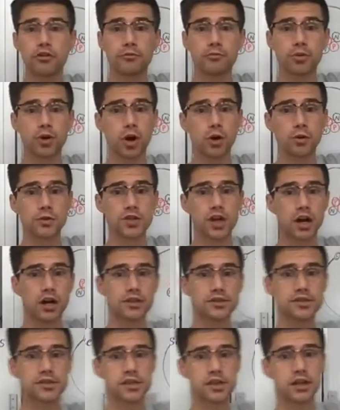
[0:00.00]
of
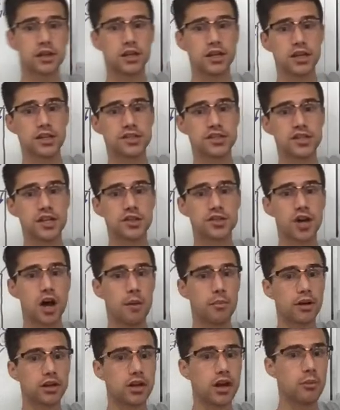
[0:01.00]
protons is the
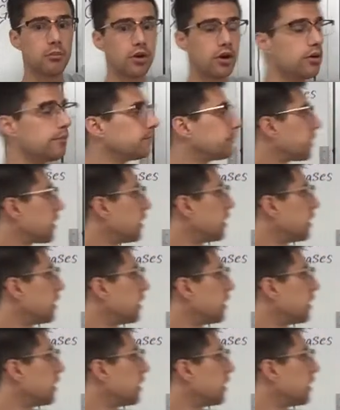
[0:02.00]
atomic number,